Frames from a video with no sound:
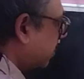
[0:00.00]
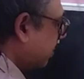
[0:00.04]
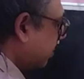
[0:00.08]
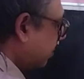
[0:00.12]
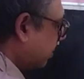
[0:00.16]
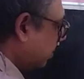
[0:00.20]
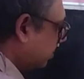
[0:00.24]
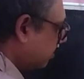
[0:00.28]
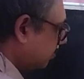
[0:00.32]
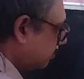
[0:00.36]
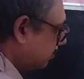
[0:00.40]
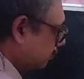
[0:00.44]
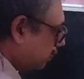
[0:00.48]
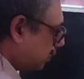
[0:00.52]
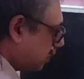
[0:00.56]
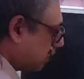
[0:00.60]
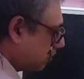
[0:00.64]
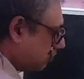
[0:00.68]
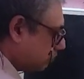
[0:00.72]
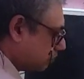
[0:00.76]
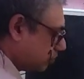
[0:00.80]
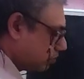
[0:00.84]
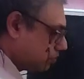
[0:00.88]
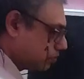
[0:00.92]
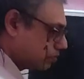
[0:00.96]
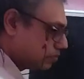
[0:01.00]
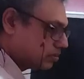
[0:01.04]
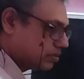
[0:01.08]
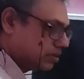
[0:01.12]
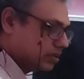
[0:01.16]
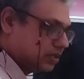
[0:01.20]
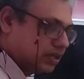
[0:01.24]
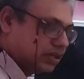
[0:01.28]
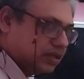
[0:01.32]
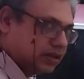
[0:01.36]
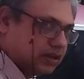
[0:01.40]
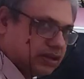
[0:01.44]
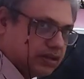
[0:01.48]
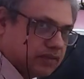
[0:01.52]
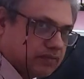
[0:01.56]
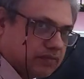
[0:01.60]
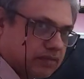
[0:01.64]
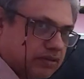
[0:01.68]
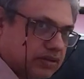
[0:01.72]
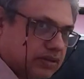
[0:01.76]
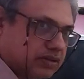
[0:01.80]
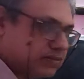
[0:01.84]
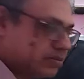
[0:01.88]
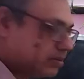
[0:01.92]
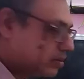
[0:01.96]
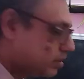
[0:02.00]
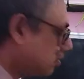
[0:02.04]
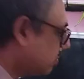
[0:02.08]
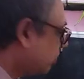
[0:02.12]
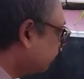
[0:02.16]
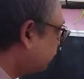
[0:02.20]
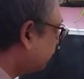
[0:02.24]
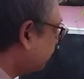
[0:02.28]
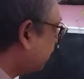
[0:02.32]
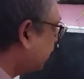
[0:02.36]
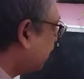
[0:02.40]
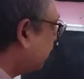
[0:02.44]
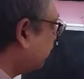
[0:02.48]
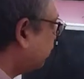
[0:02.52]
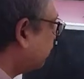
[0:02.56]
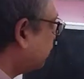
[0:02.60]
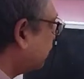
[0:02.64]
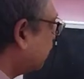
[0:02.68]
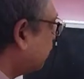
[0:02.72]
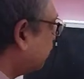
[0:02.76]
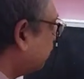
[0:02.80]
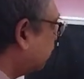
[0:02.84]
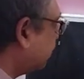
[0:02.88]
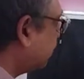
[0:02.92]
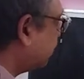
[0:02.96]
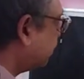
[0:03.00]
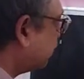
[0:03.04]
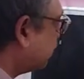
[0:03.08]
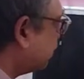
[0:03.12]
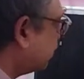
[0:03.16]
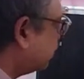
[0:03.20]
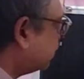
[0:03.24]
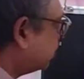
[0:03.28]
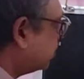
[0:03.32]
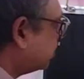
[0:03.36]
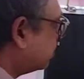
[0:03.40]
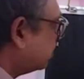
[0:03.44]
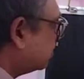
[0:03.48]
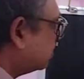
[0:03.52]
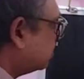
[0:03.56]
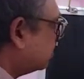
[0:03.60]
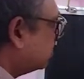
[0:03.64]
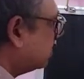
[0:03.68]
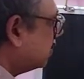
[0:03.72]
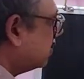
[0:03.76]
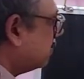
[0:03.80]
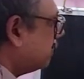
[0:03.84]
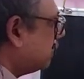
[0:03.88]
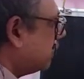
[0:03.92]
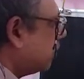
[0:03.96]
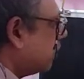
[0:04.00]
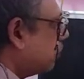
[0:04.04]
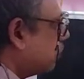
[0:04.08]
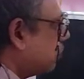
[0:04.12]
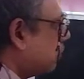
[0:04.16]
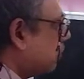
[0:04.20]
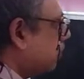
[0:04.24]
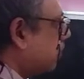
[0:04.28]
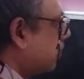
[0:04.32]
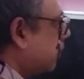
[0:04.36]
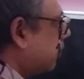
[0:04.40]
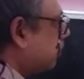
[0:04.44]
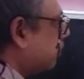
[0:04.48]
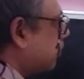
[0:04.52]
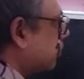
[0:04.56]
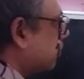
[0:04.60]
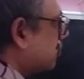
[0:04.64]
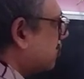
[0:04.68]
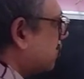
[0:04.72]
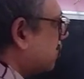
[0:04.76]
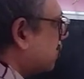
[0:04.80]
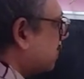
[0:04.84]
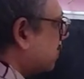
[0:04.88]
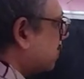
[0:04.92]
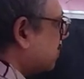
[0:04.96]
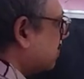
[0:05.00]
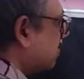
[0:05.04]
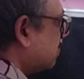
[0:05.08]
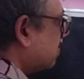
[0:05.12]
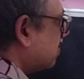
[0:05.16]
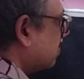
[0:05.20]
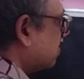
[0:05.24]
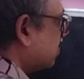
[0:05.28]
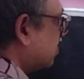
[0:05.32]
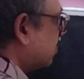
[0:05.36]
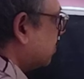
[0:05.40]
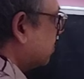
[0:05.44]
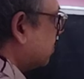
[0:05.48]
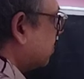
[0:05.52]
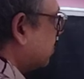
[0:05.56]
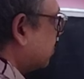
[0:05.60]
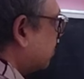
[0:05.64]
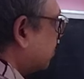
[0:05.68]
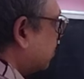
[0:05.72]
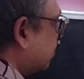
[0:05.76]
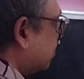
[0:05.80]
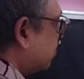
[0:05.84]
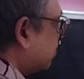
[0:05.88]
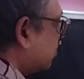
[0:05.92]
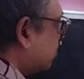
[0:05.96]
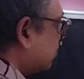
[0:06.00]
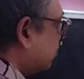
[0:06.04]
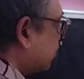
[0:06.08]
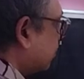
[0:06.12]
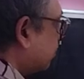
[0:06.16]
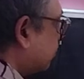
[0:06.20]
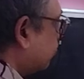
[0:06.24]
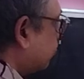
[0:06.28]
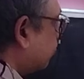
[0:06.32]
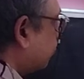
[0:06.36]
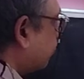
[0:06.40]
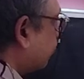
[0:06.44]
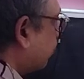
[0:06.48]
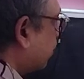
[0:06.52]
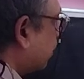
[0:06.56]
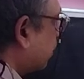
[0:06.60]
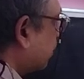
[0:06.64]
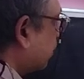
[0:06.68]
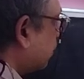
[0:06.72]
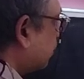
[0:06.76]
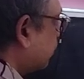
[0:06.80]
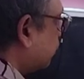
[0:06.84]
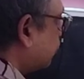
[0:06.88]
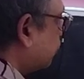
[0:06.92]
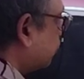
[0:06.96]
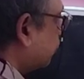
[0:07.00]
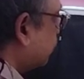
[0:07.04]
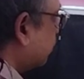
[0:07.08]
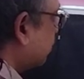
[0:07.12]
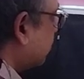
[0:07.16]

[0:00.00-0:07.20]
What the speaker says: Here is one of those. For instance, if we have a number here, we know the bit positions 0, 1, 2